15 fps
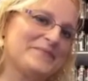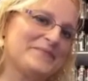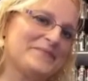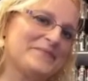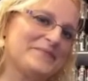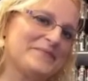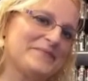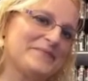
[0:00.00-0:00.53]

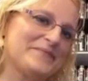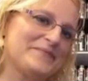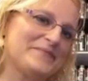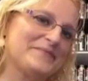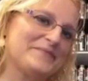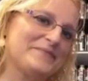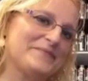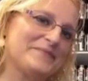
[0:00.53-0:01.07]

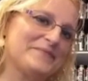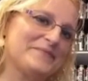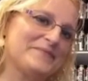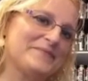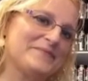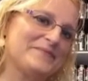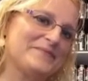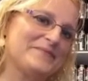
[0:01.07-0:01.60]

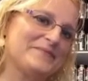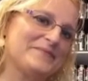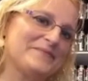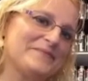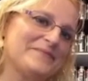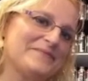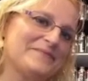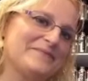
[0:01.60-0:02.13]

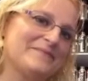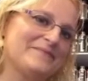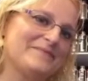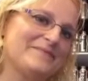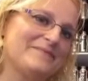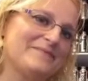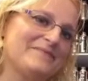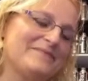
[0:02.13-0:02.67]

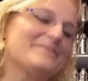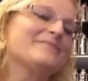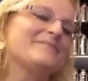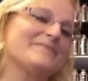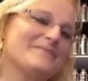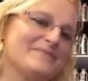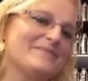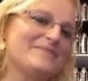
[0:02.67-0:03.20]

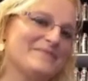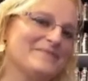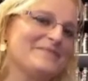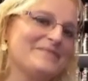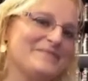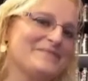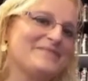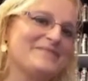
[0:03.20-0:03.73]

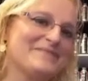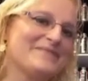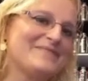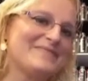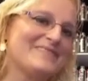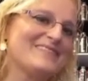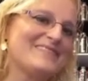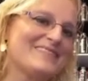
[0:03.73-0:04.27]

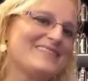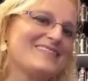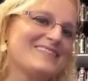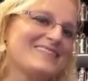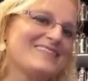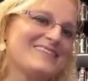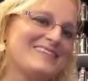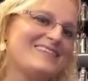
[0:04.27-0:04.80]

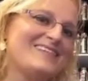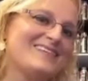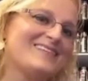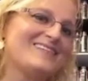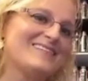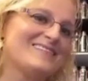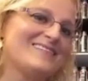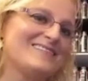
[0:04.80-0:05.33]

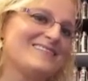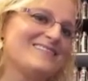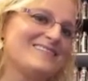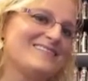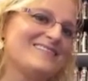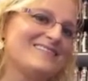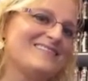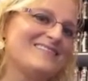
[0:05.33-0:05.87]

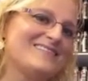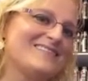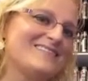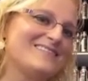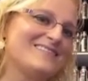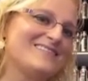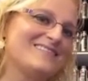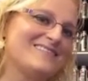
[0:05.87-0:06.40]
This person isn't speaking.